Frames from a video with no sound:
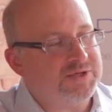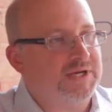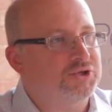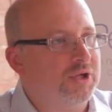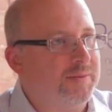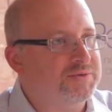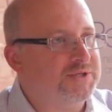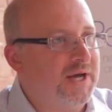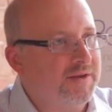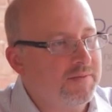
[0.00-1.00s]
potential
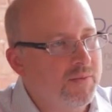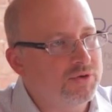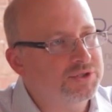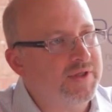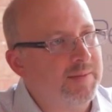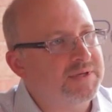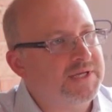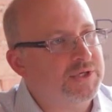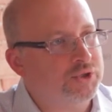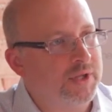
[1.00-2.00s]
upside. Most of that
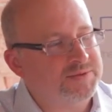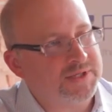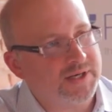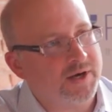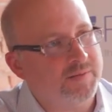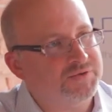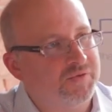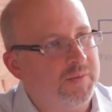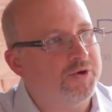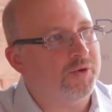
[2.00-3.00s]
potential upside comes
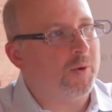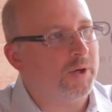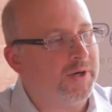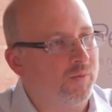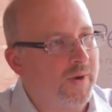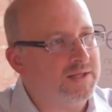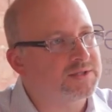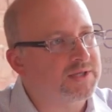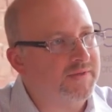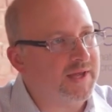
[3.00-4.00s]
from under-market
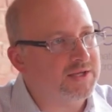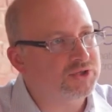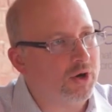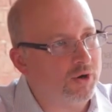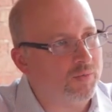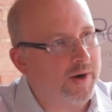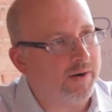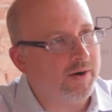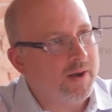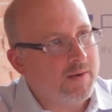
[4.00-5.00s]
rents on the Ace
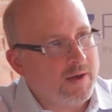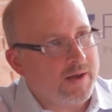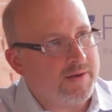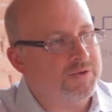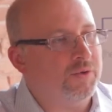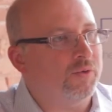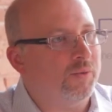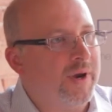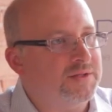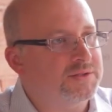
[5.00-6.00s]
Hardware and the
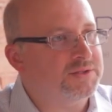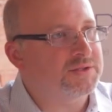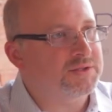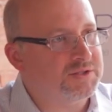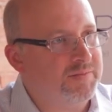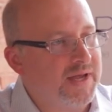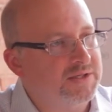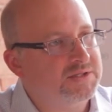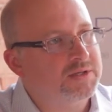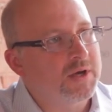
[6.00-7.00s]
Lorenz
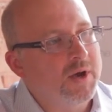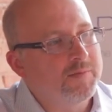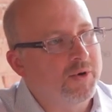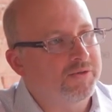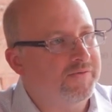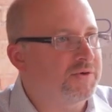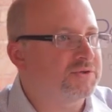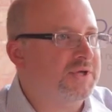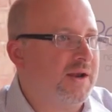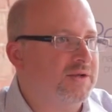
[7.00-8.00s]
space. Both of
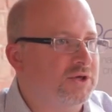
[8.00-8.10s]
those tenants